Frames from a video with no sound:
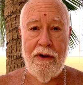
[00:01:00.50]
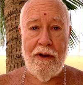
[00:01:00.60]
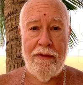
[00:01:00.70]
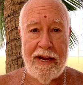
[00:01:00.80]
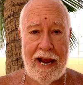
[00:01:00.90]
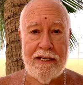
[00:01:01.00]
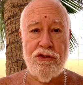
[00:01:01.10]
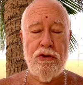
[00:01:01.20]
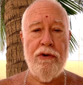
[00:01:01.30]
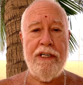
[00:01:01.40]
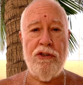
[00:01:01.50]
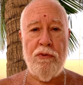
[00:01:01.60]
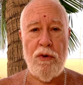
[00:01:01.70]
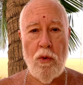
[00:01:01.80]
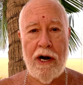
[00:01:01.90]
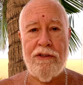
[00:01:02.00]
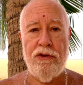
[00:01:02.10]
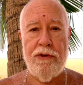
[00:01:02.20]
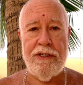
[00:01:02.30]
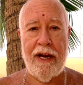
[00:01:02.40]
And the answer is we want
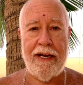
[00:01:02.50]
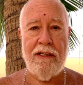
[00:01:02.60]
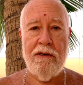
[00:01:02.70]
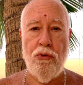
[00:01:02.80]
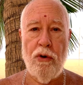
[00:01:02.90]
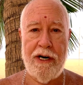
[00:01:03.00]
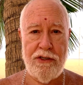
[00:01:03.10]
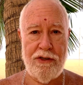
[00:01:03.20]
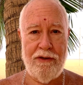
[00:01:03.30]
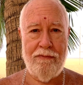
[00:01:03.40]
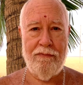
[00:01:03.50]
to attain liberation.